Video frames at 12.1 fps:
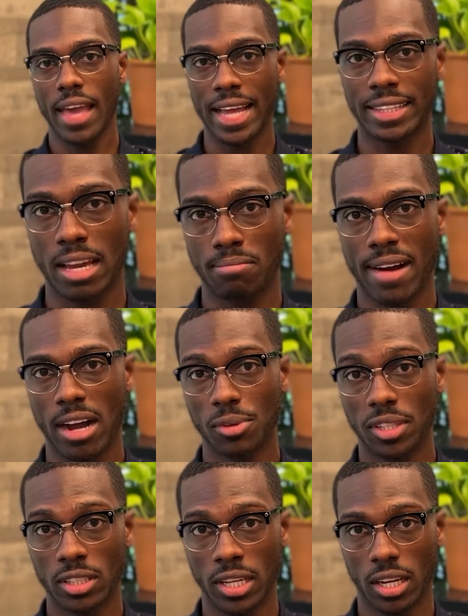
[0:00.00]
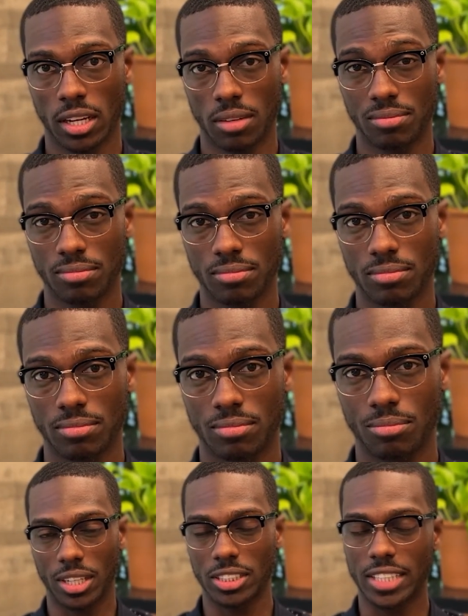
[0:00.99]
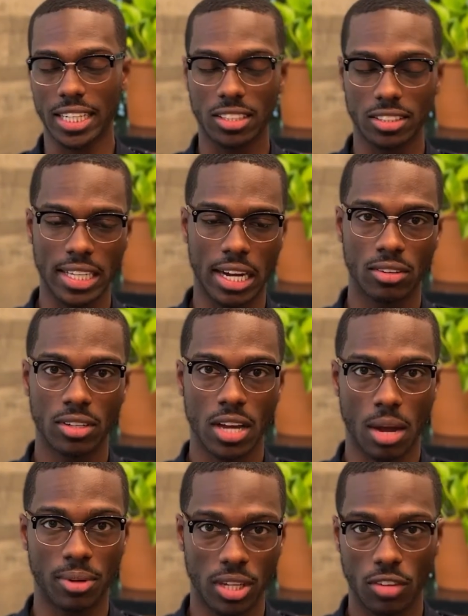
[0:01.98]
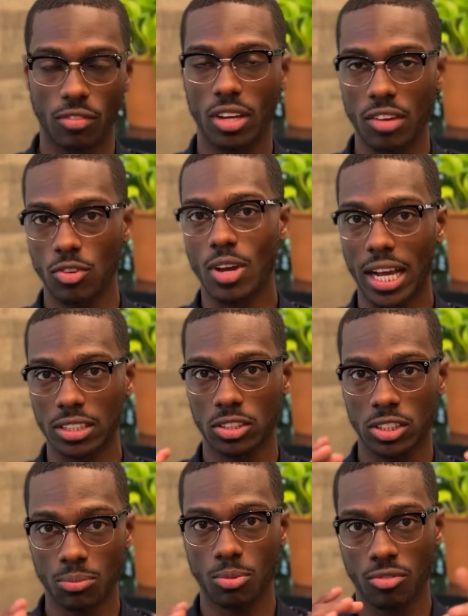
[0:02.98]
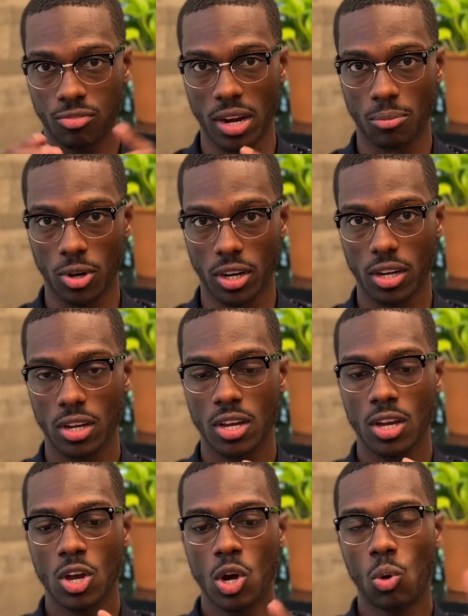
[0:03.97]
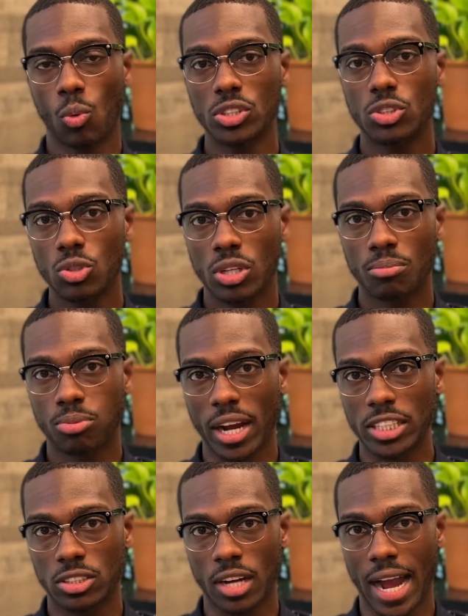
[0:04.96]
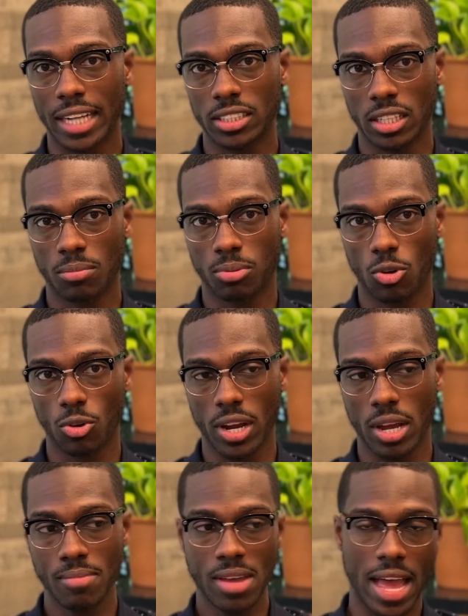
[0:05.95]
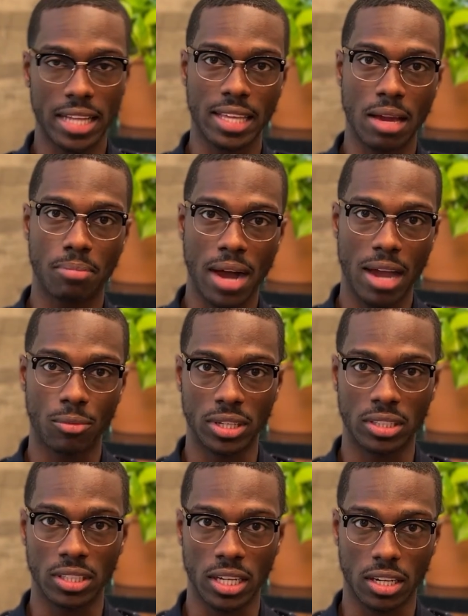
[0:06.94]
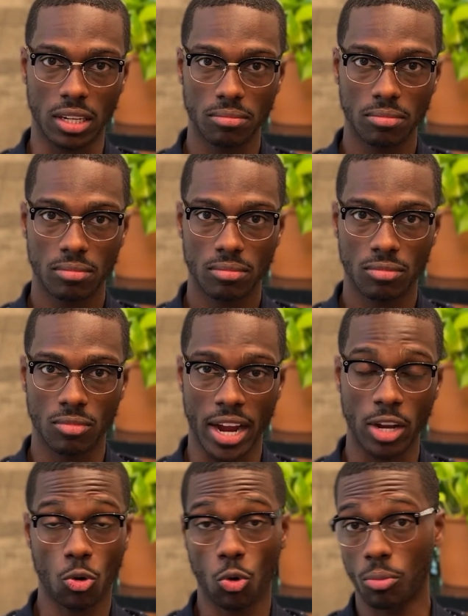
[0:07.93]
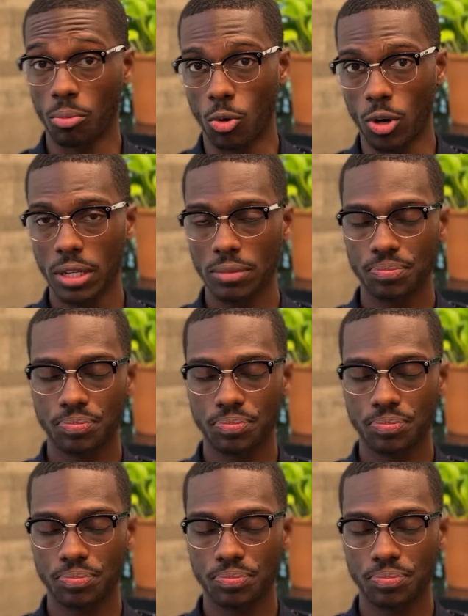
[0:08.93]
at that bi-weekly income. Because check this out. I'm going to give you guys a simple framework. Once you can price your high ticket program at that bi-weekly income, right, or more,